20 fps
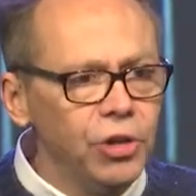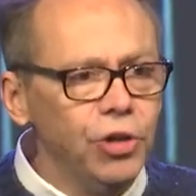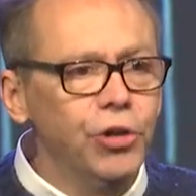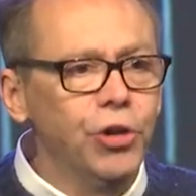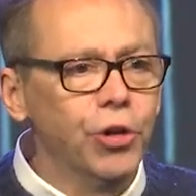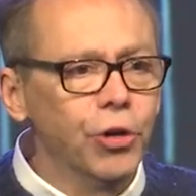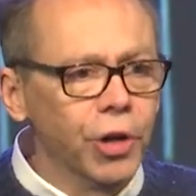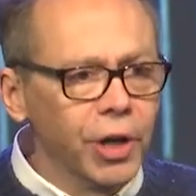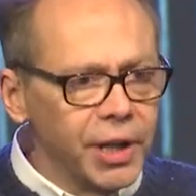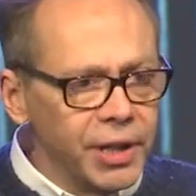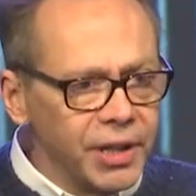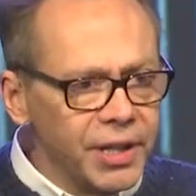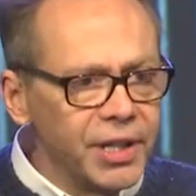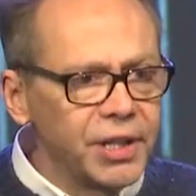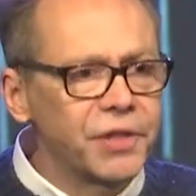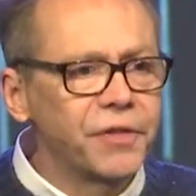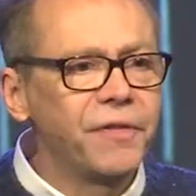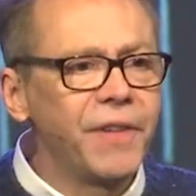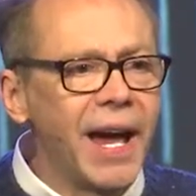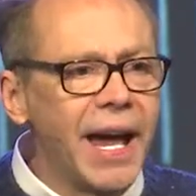during
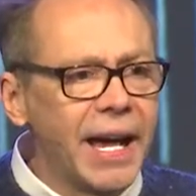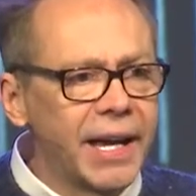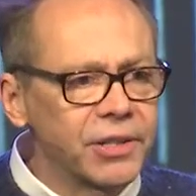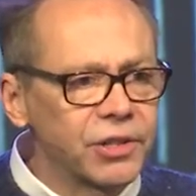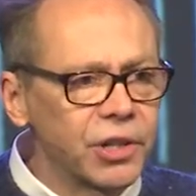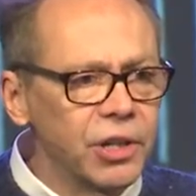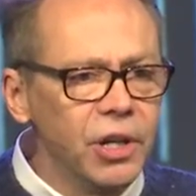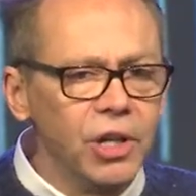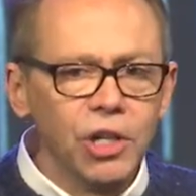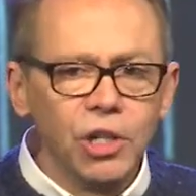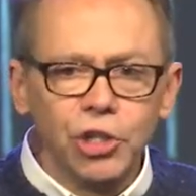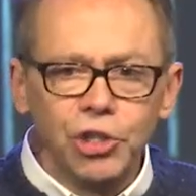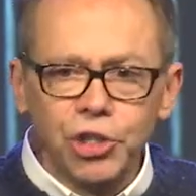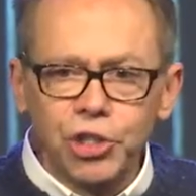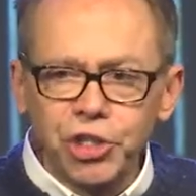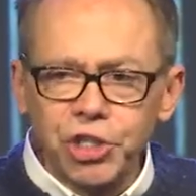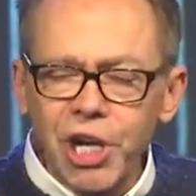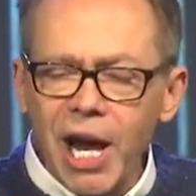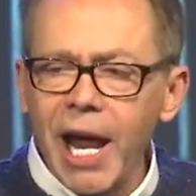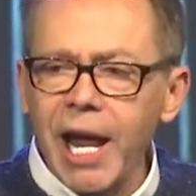this fast,
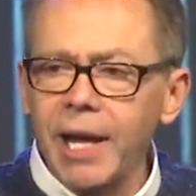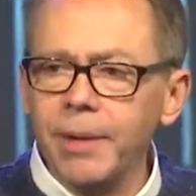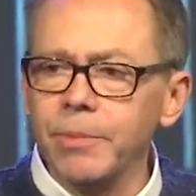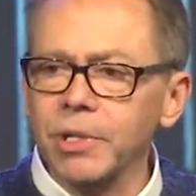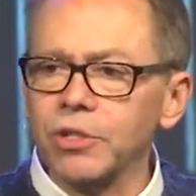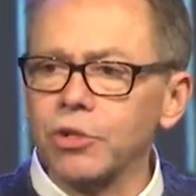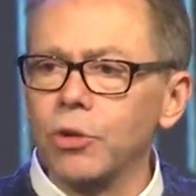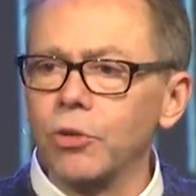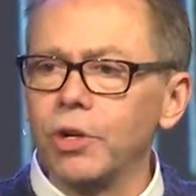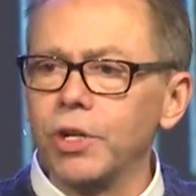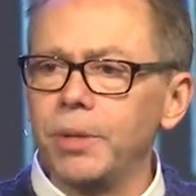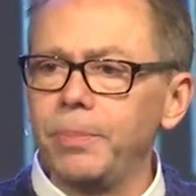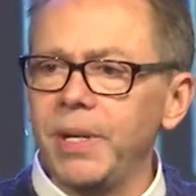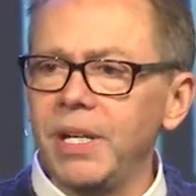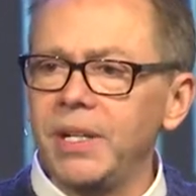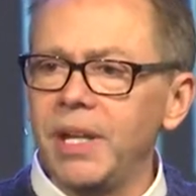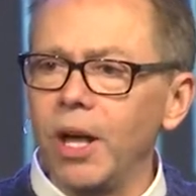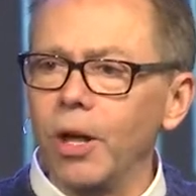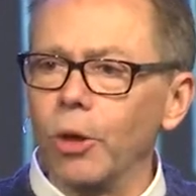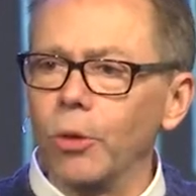shame is going to be
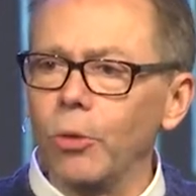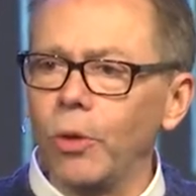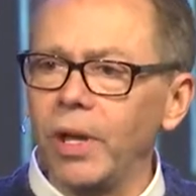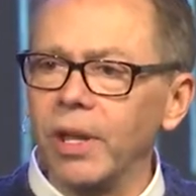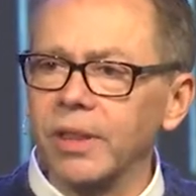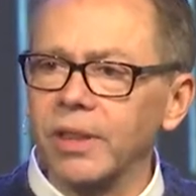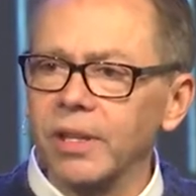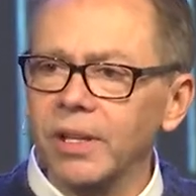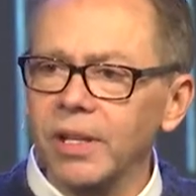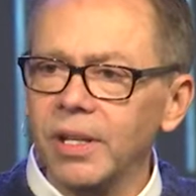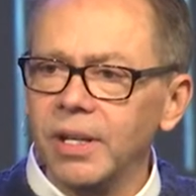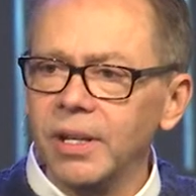dealt with.